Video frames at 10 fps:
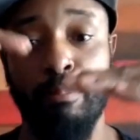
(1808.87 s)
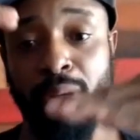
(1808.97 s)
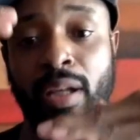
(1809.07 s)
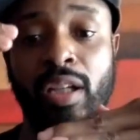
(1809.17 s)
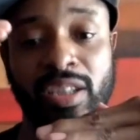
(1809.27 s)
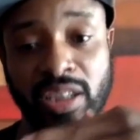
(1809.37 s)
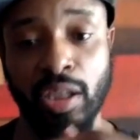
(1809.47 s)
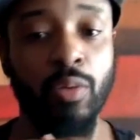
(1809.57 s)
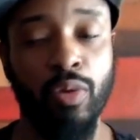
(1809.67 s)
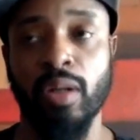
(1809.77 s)
being
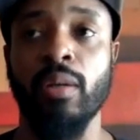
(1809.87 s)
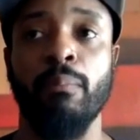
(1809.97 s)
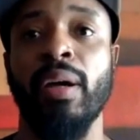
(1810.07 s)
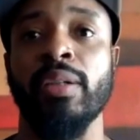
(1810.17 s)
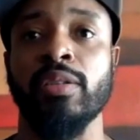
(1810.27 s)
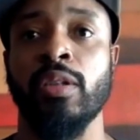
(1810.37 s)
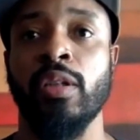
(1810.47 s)
considered one of the best.